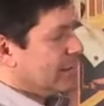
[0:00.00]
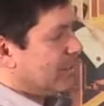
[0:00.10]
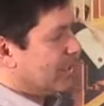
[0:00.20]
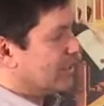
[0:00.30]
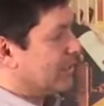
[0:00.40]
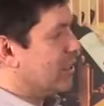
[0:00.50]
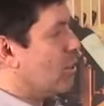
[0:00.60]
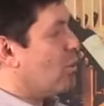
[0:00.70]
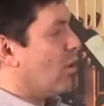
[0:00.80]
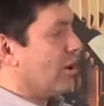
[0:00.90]
basically no
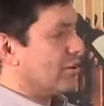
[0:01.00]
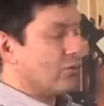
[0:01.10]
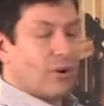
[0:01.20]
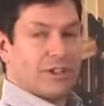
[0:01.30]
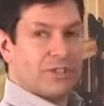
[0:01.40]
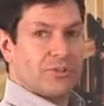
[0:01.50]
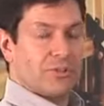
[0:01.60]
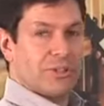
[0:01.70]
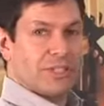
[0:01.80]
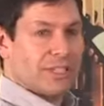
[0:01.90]
water runs
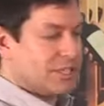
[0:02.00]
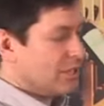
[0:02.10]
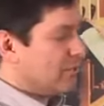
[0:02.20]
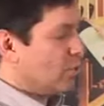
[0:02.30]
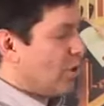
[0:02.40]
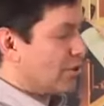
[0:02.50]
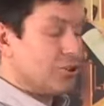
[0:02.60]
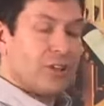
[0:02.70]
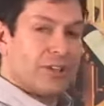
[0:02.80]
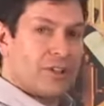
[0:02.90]
through the system. The water
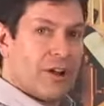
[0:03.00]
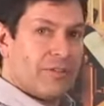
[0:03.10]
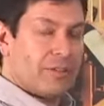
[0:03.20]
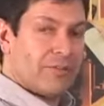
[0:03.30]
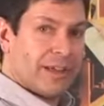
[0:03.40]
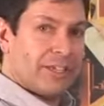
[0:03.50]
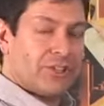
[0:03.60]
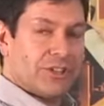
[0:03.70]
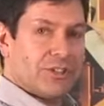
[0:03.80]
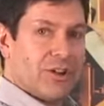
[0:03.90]
shuts off, the fan
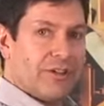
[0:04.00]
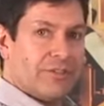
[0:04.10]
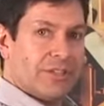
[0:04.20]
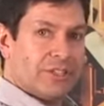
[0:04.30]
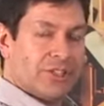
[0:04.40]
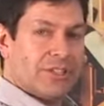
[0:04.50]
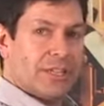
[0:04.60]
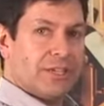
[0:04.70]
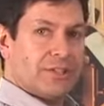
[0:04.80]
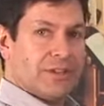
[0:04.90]
shuts off, and it's just
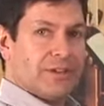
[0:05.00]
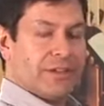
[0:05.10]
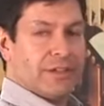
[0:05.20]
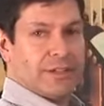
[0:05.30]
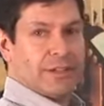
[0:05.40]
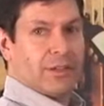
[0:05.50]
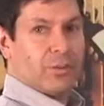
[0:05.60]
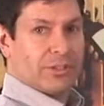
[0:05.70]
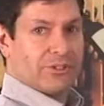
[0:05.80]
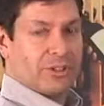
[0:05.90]
stationary.
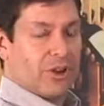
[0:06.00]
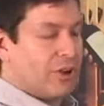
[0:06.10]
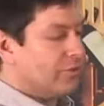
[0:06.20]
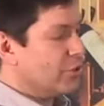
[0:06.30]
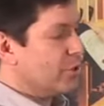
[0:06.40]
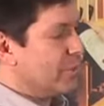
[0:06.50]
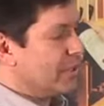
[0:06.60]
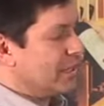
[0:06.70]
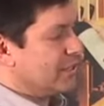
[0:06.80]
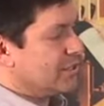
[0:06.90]
When there's a call for
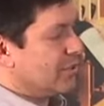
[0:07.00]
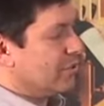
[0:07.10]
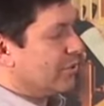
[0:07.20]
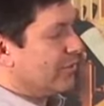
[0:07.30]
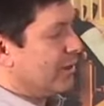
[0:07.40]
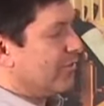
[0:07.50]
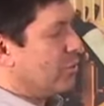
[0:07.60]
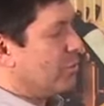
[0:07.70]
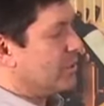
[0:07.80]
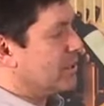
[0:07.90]
humidity, the solenoid valve
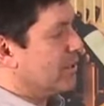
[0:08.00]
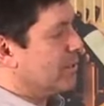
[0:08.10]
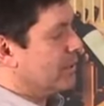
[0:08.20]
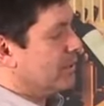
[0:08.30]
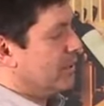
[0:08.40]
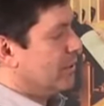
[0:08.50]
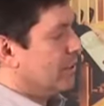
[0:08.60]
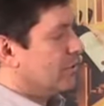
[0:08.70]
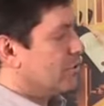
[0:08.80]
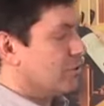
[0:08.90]
opens up,
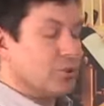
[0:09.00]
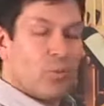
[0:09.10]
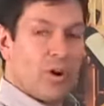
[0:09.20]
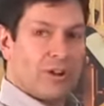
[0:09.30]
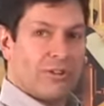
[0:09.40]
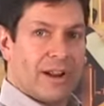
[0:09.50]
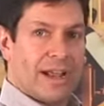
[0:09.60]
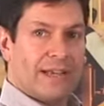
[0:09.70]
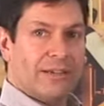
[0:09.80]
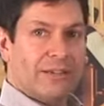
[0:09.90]
turns water
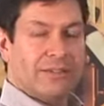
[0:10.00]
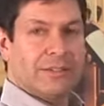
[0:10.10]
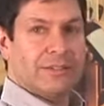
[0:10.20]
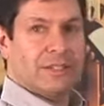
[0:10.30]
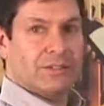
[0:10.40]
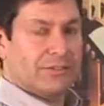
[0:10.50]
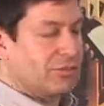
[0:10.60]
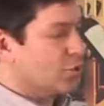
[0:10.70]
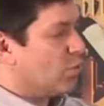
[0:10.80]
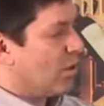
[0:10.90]
on,
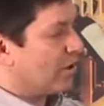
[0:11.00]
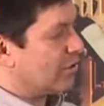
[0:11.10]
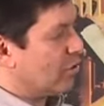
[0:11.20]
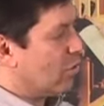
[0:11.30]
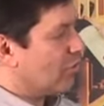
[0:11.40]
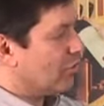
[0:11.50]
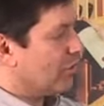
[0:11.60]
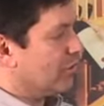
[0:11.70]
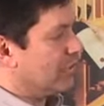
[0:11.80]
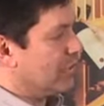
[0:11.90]
delivers water
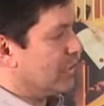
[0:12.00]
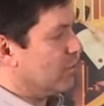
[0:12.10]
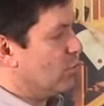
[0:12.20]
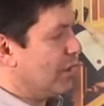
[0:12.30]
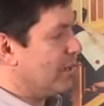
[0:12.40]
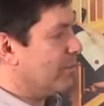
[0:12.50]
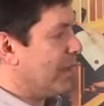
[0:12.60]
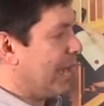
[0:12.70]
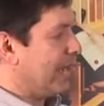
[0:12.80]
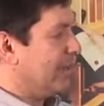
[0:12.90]
over the wetted
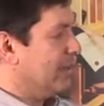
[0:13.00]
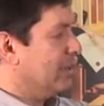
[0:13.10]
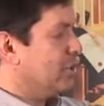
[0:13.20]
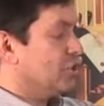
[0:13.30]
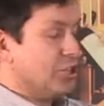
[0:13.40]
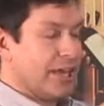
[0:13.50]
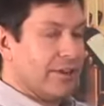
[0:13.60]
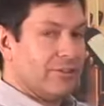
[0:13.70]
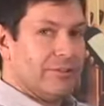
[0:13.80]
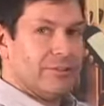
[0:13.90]
pad
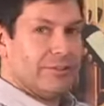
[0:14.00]
channel